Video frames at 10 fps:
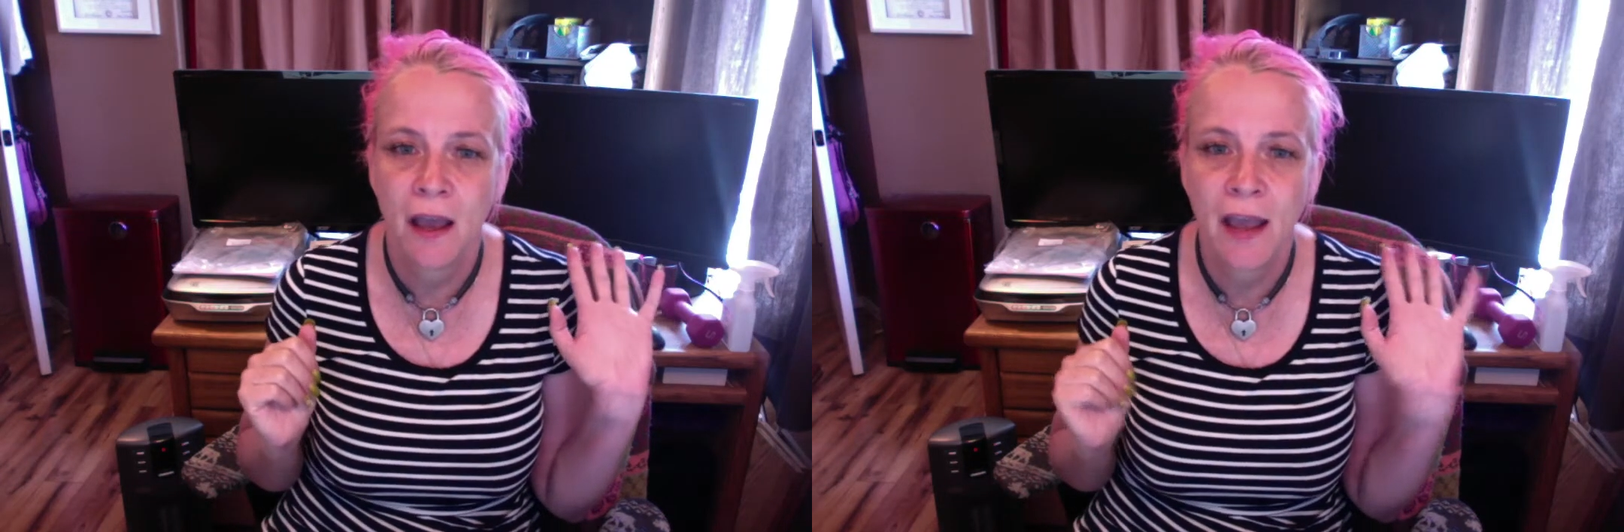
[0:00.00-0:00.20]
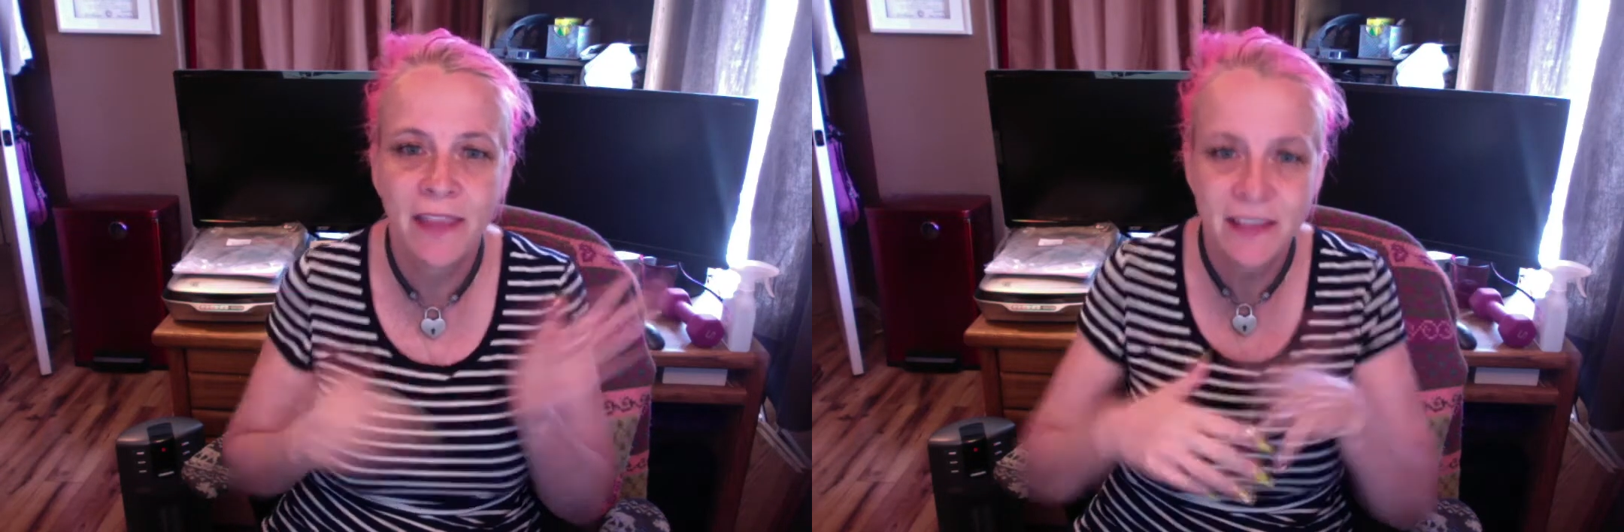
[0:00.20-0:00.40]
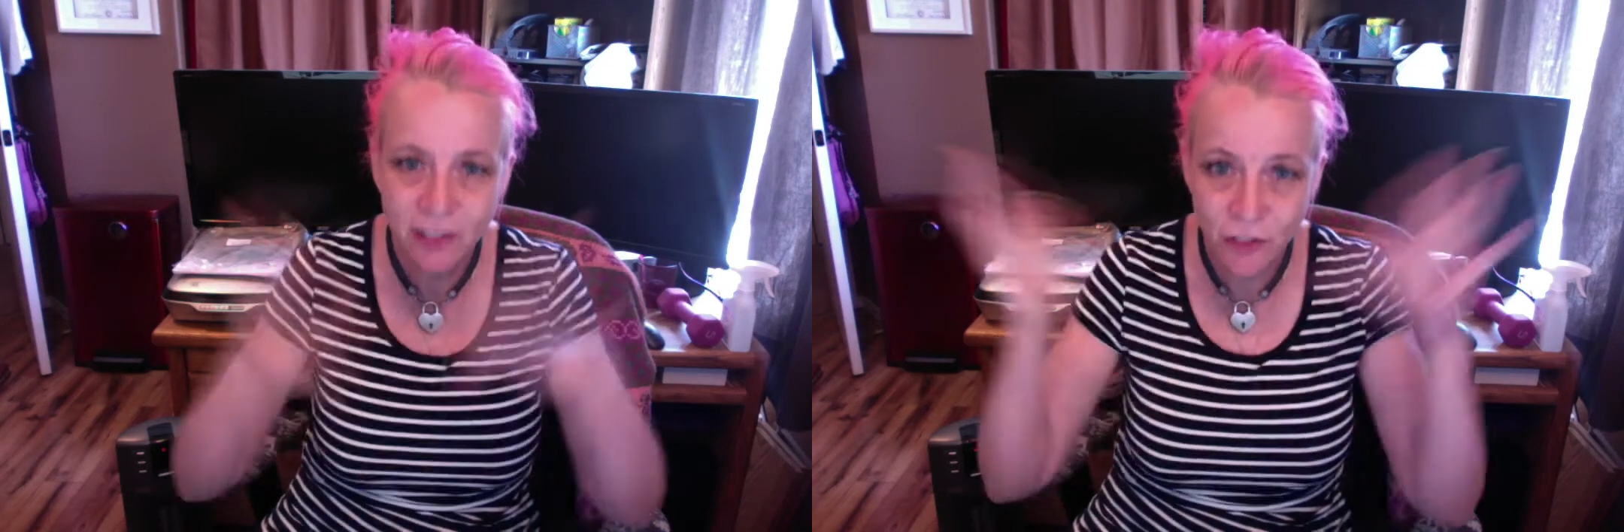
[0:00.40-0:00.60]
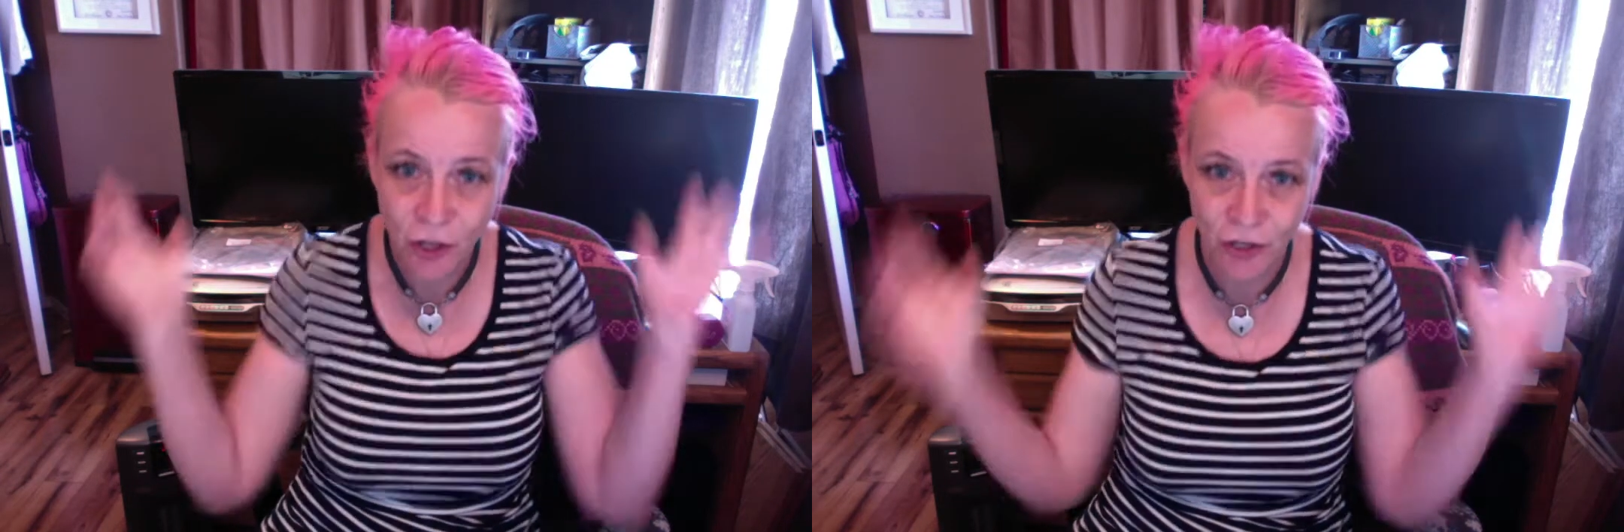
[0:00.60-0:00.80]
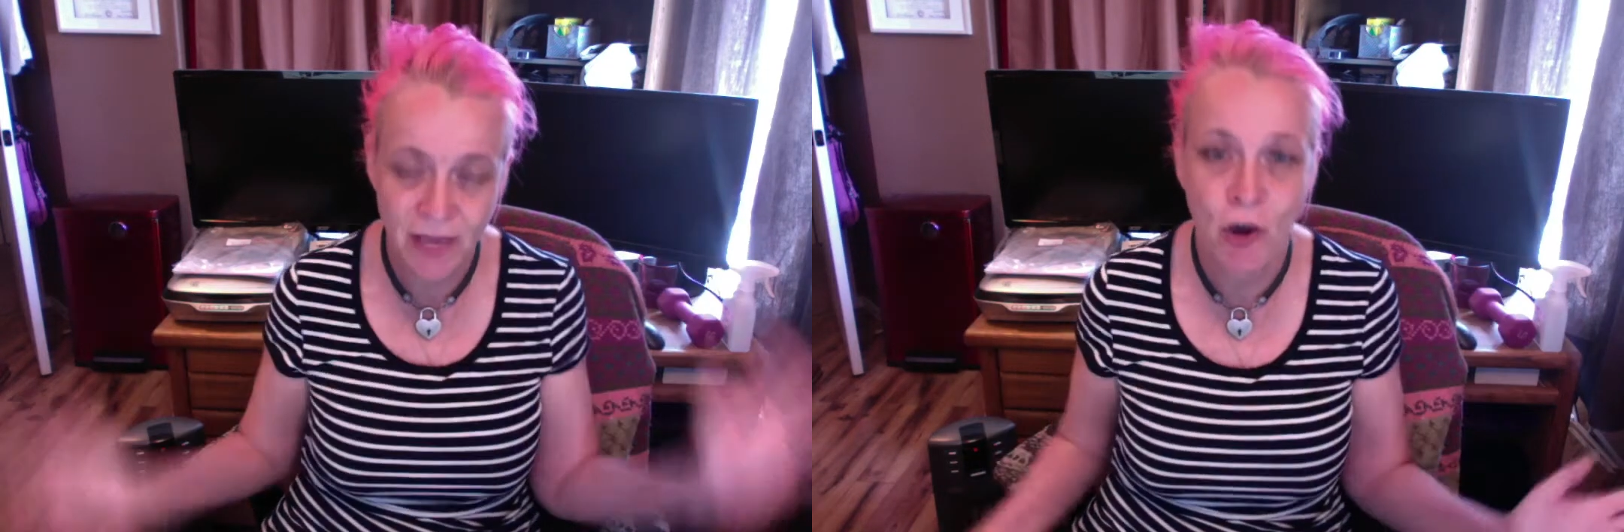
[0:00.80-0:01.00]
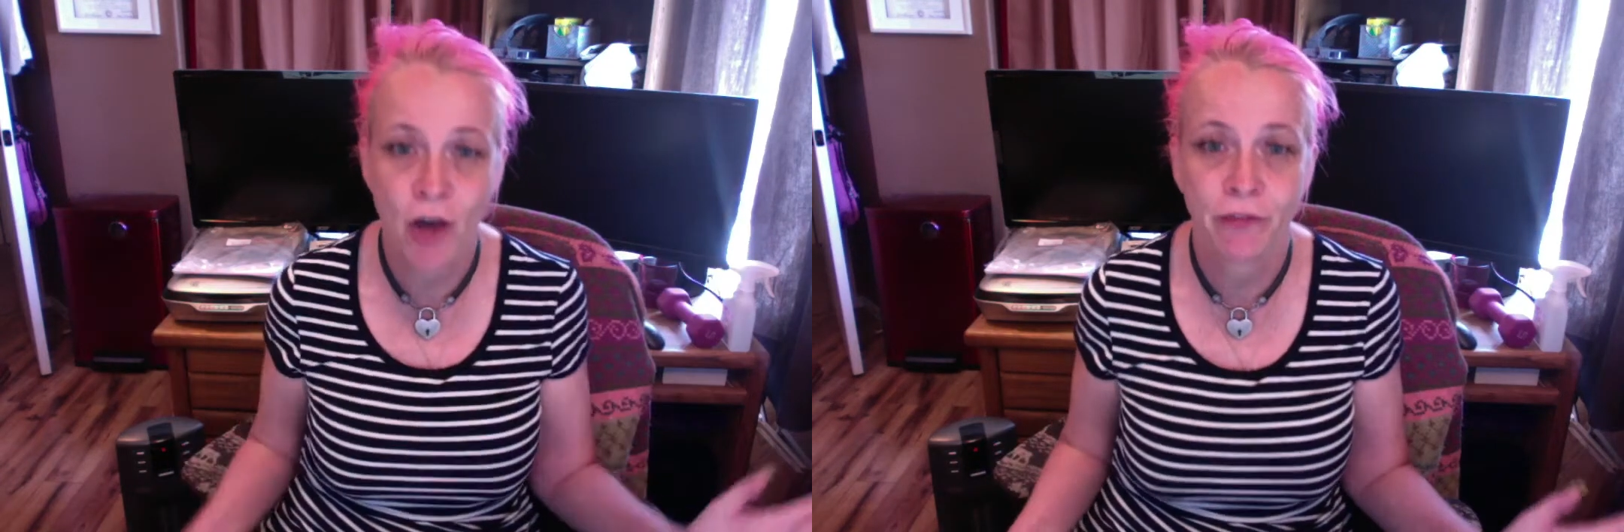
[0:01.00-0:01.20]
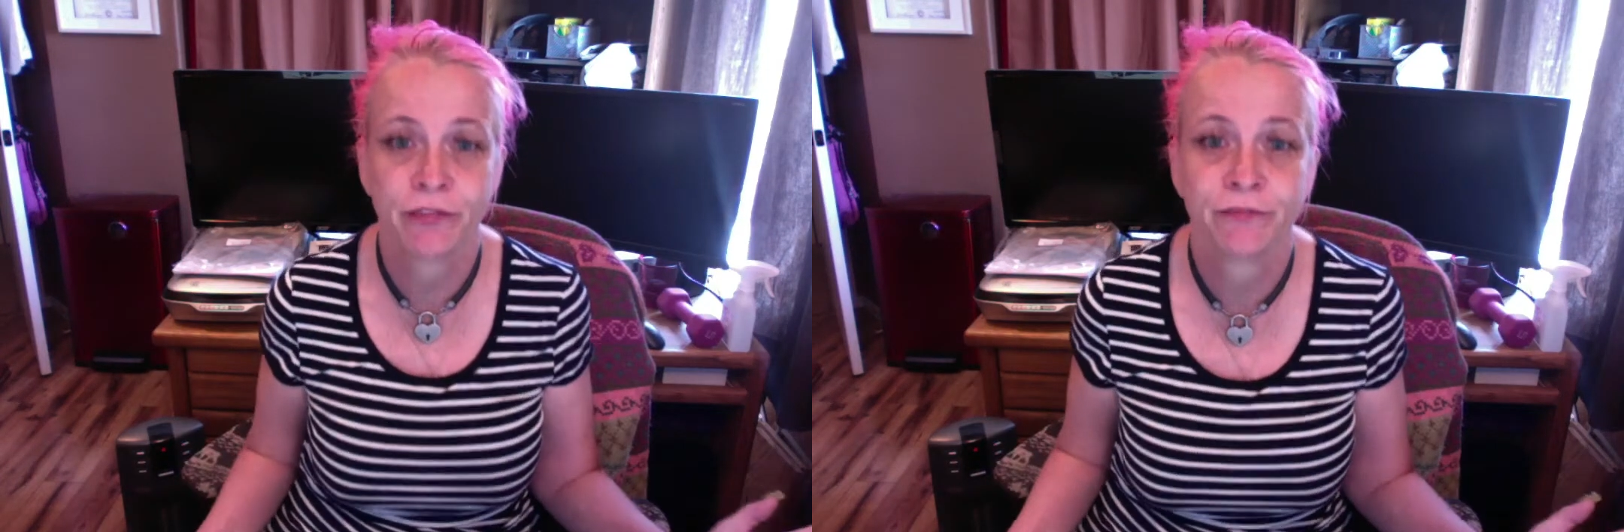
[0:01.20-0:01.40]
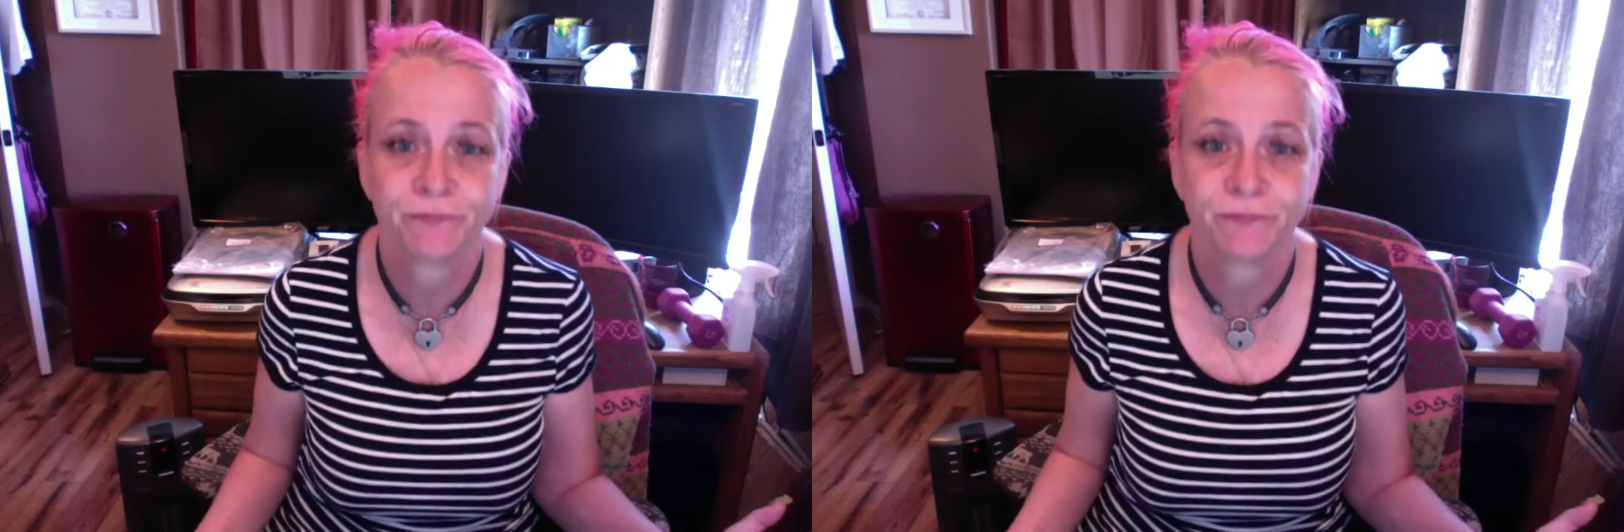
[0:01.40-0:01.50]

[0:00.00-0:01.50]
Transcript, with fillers: and they still all came off